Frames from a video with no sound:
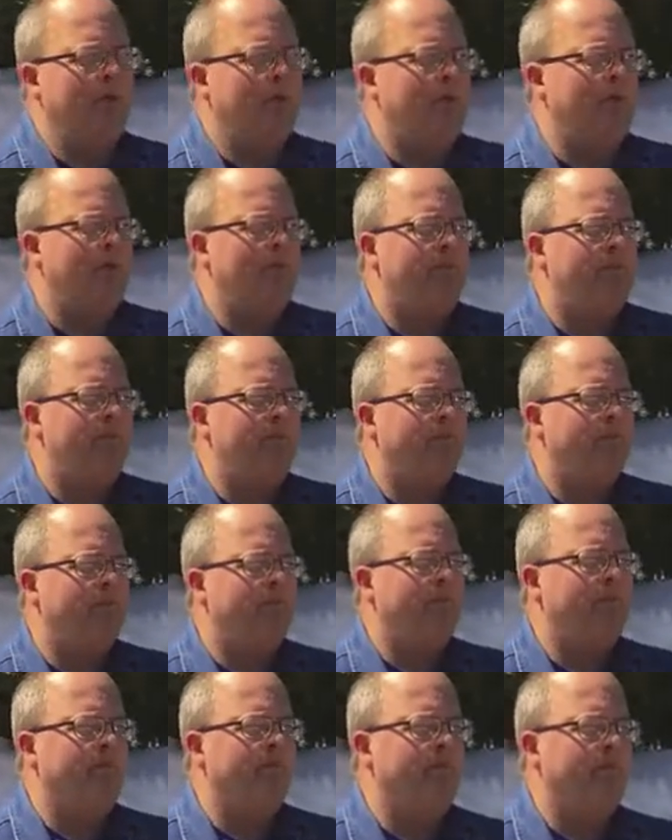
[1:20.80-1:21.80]
yeah, we, we
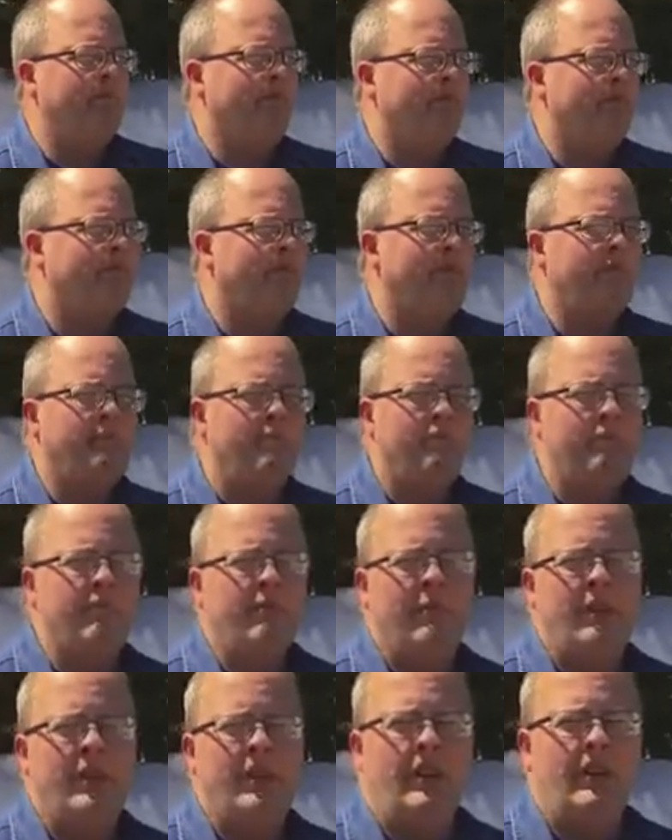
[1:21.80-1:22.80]
haven't been there for quite a
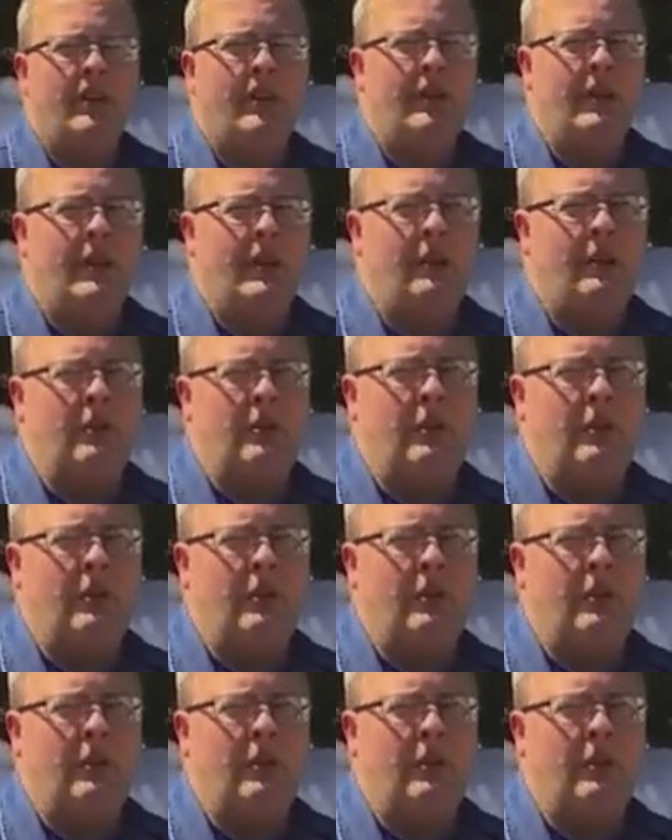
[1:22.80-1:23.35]
while, so they were